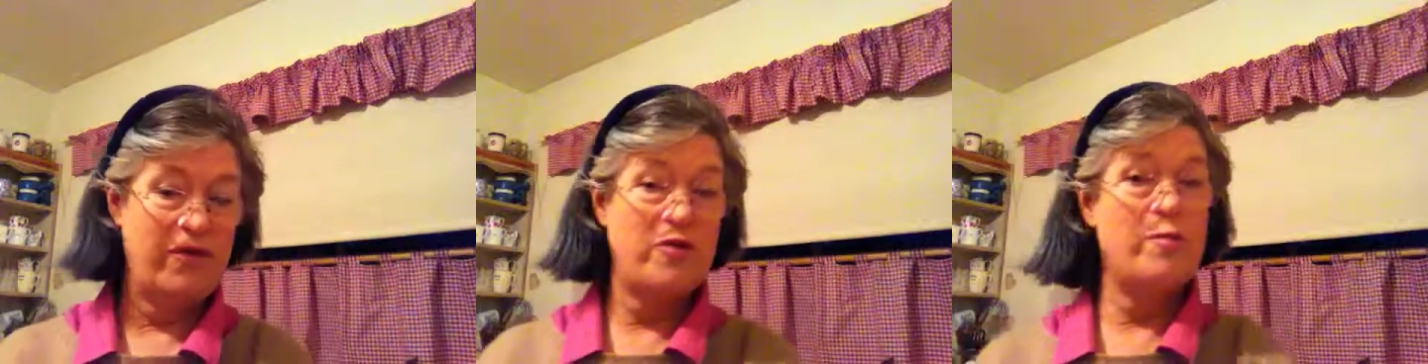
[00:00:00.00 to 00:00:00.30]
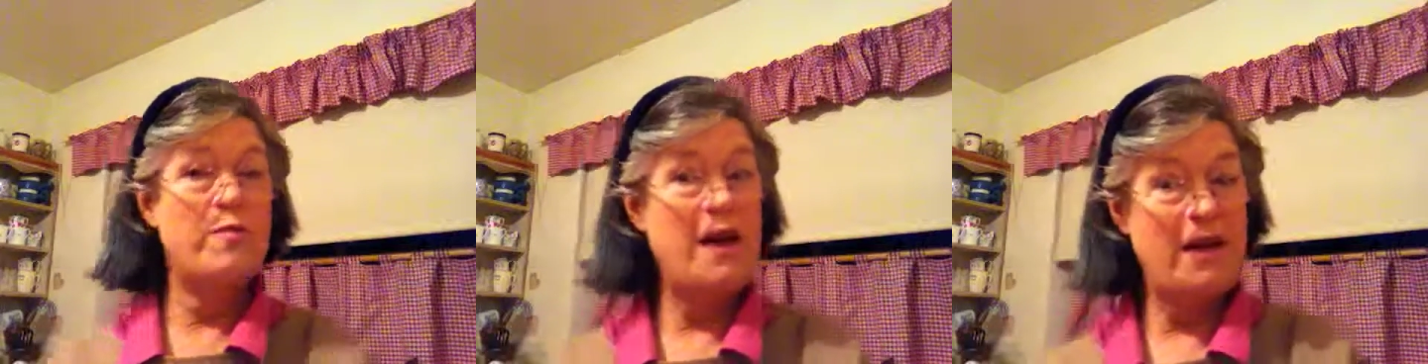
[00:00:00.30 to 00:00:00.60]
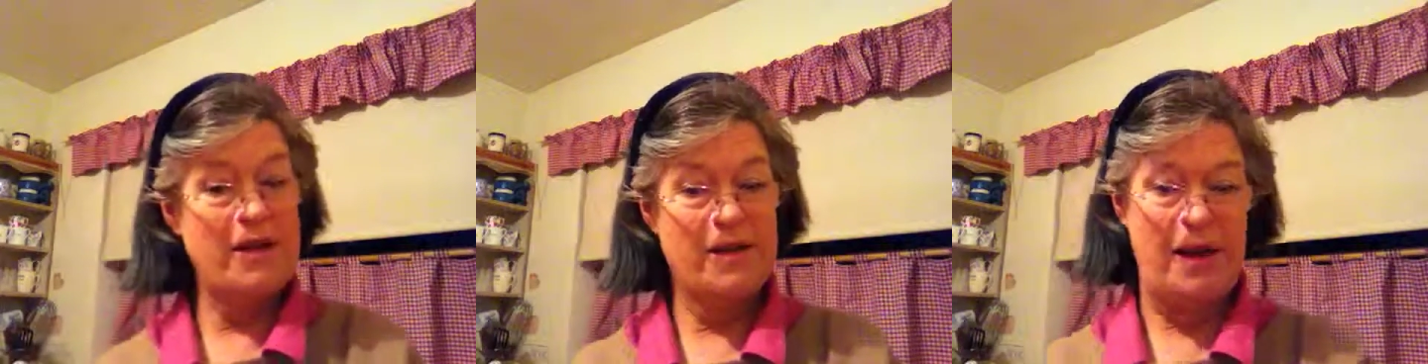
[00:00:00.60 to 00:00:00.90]

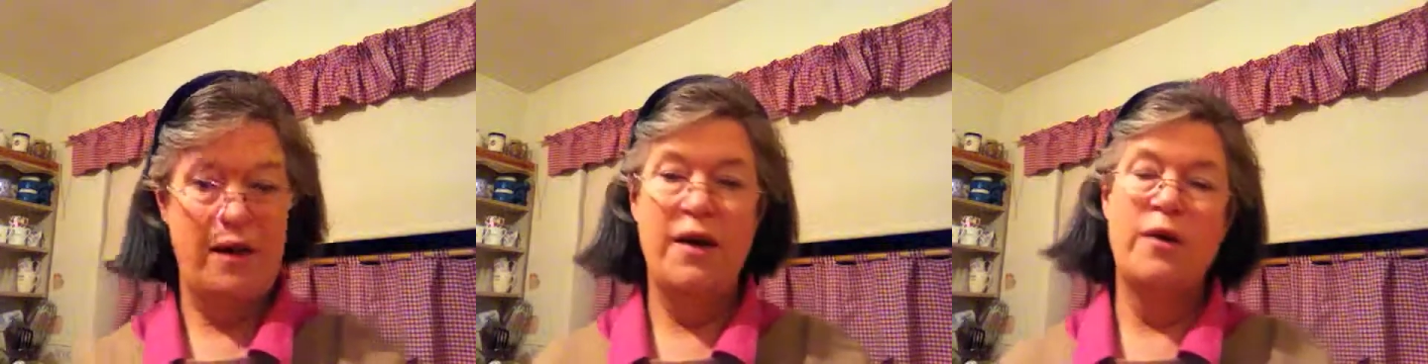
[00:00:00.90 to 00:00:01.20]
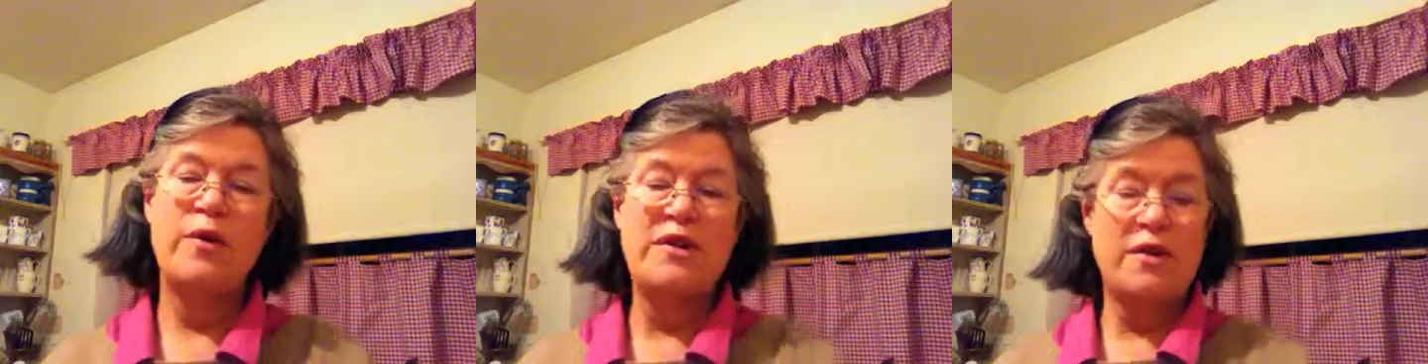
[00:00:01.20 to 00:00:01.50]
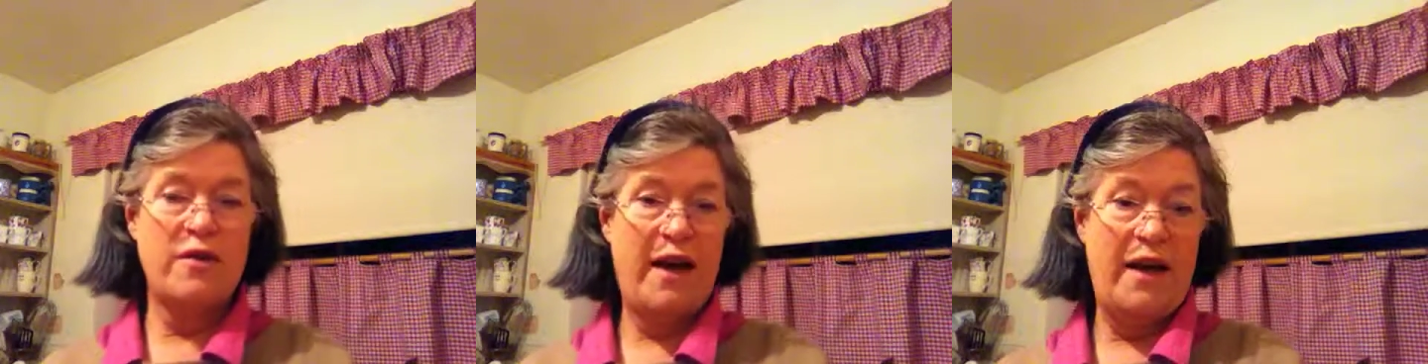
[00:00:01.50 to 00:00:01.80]
tremendously, which is
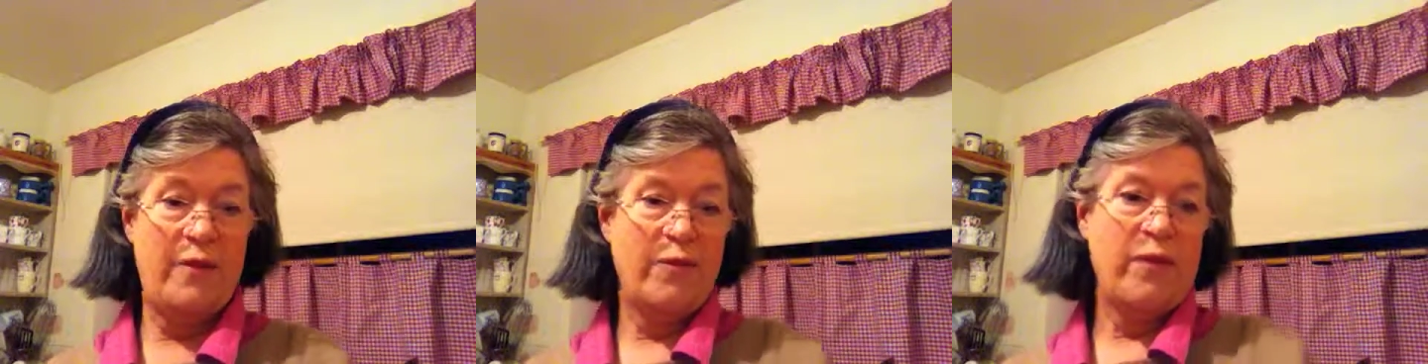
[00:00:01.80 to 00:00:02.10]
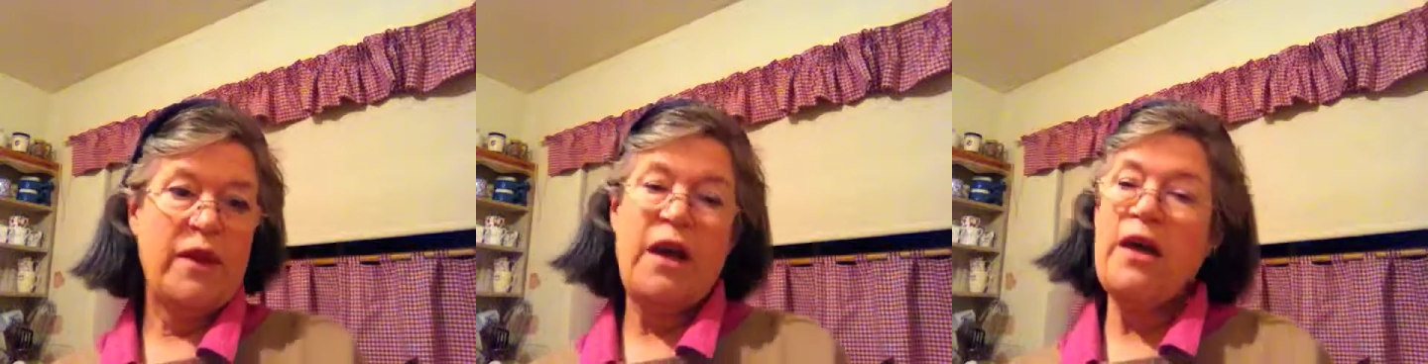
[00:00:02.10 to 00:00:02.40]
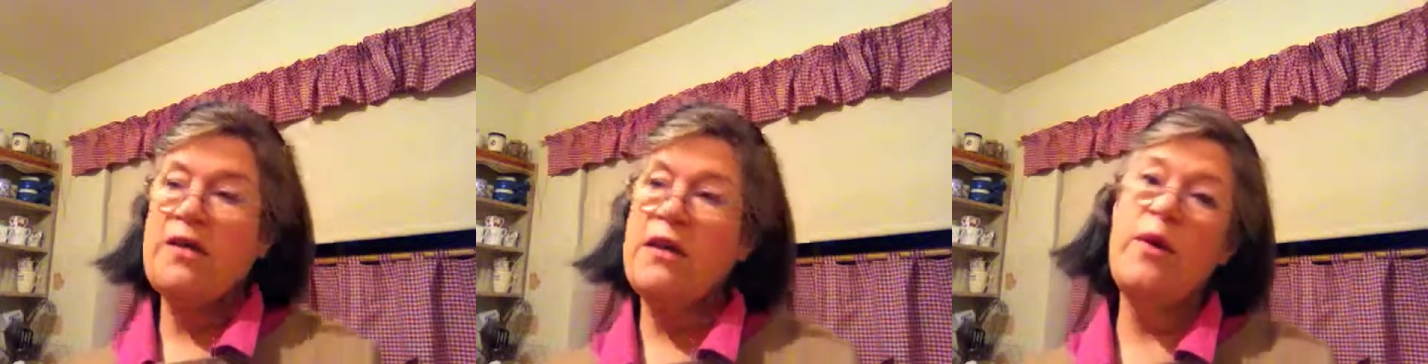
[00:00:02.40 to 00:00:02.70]
great. So